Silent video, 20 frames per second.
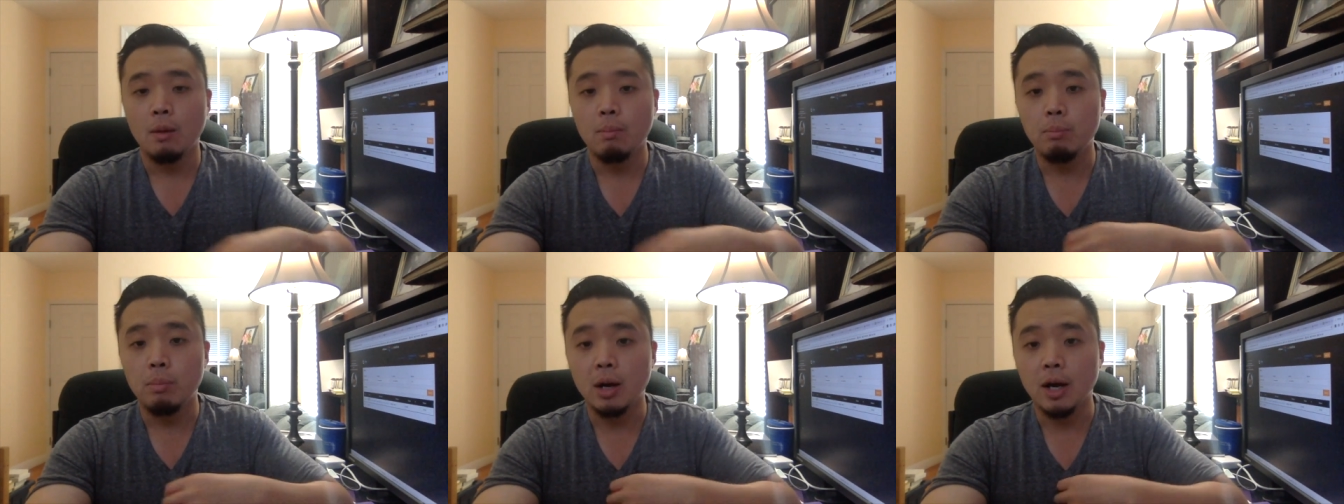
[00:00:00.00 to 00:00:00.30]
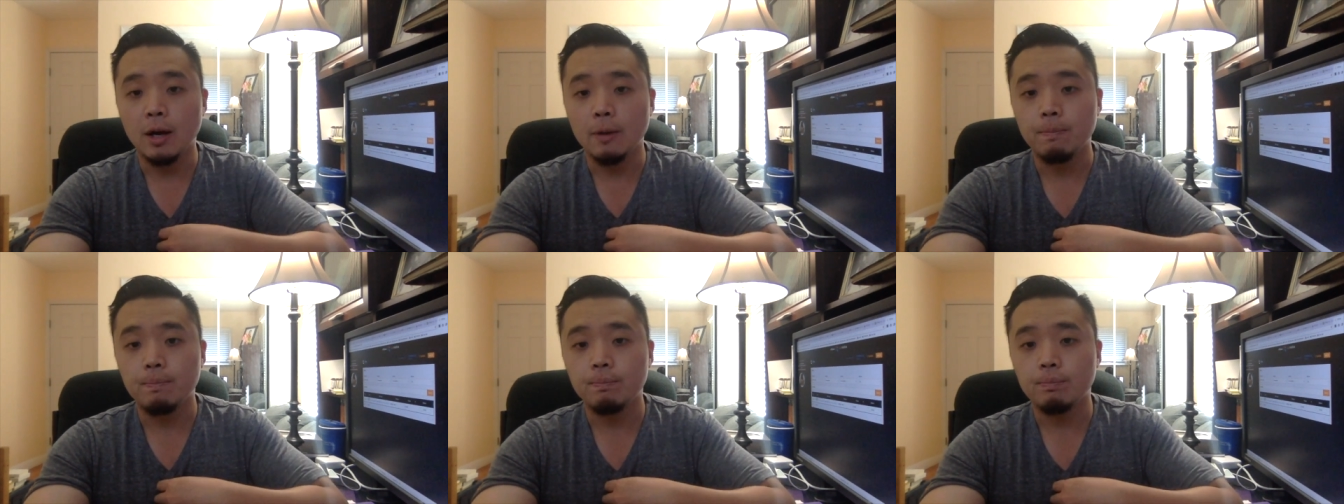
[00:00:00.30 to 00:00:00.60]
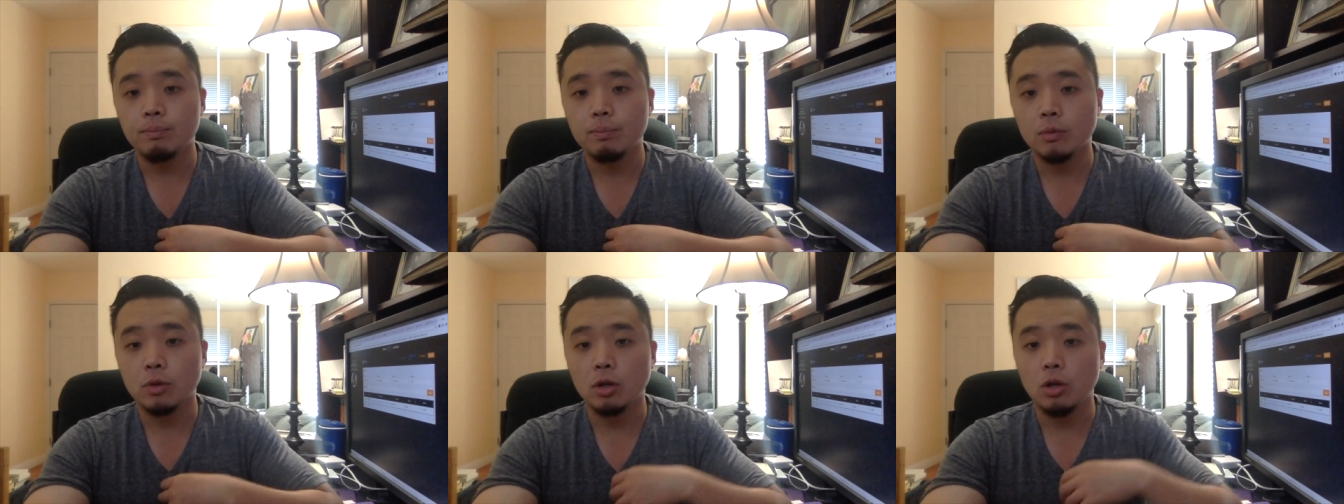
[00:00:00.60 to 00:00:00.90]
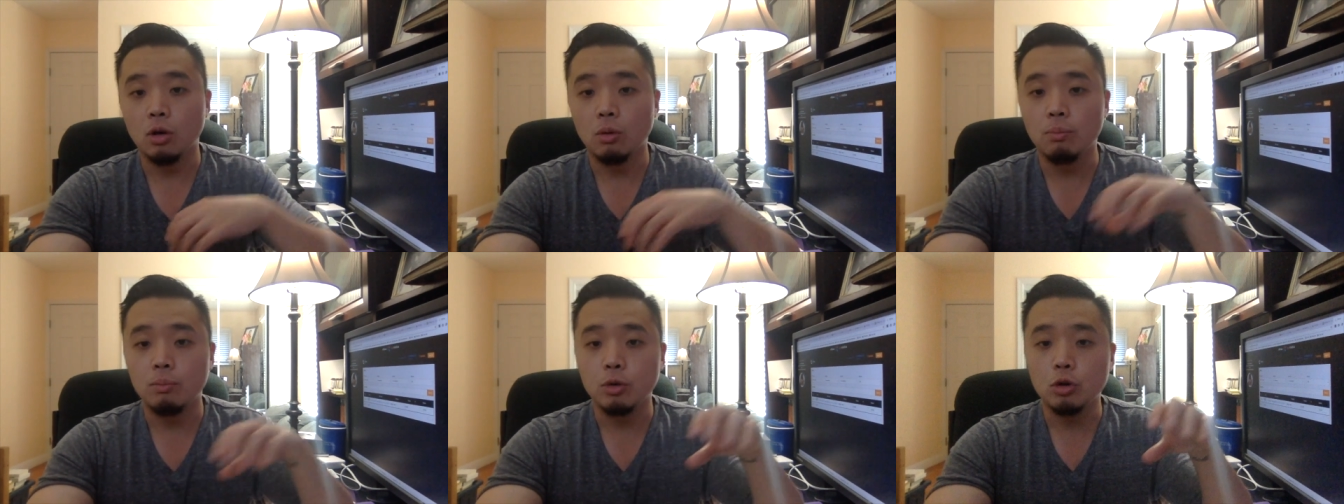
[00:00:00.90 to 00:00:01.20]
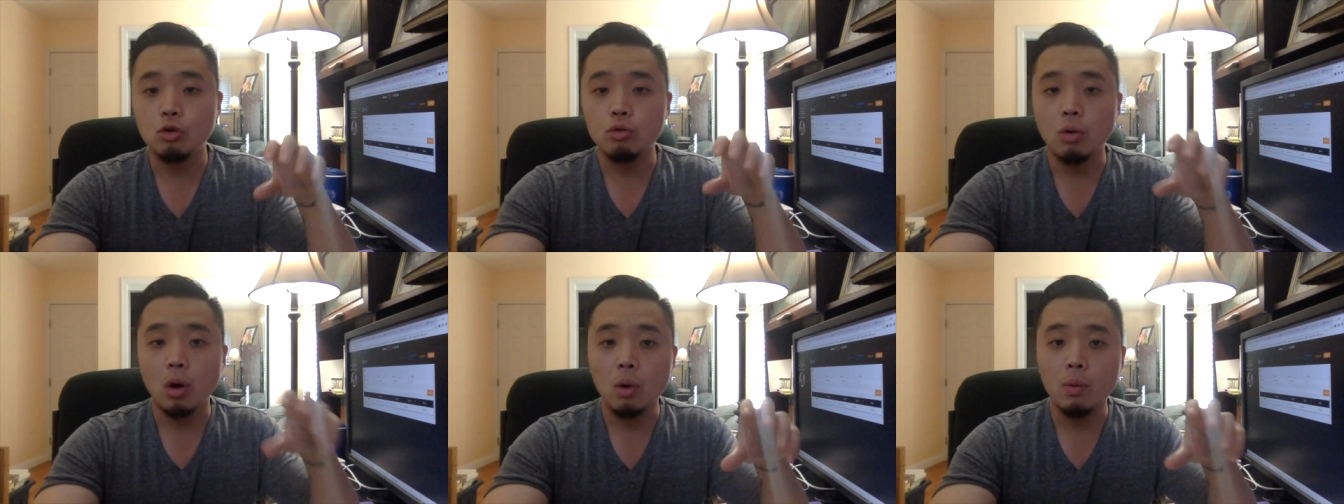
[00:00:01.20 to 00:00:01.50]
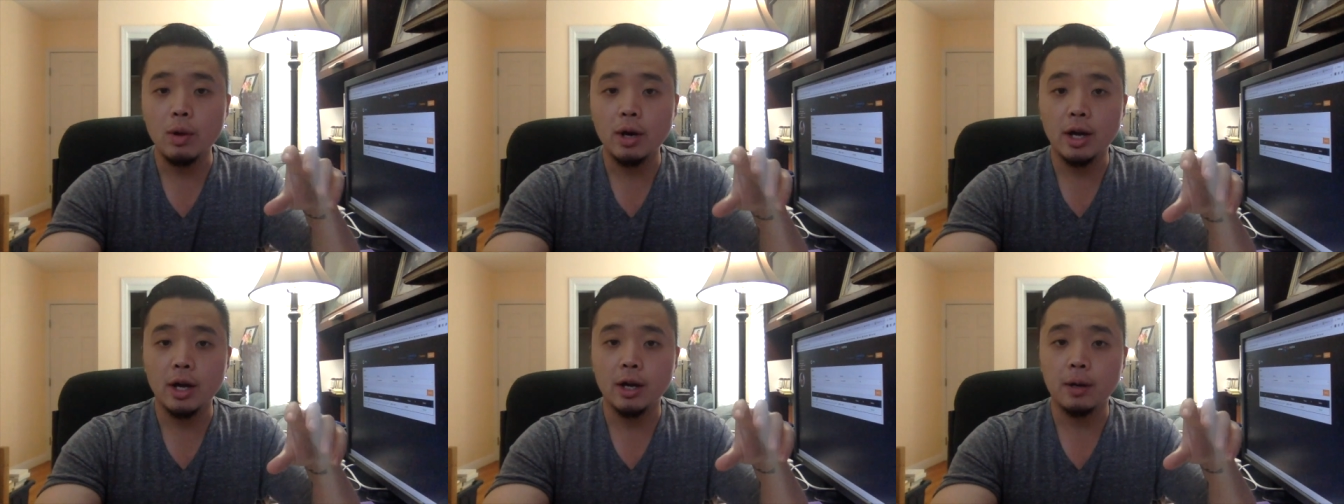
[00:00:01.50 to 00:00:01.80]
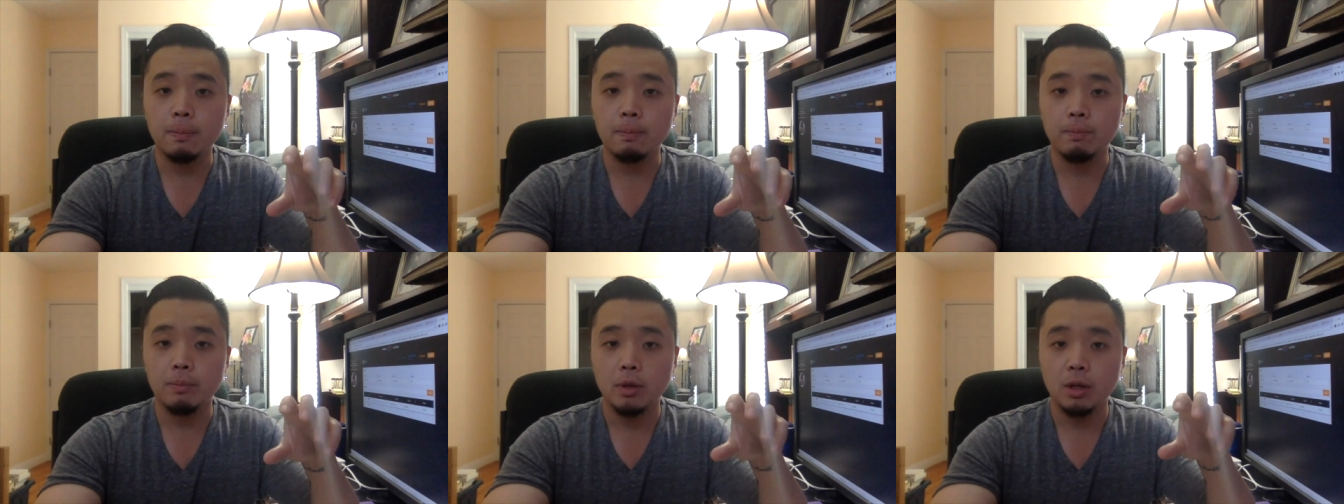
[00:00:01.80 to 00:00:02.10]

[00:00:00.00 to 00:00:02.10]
but growing up,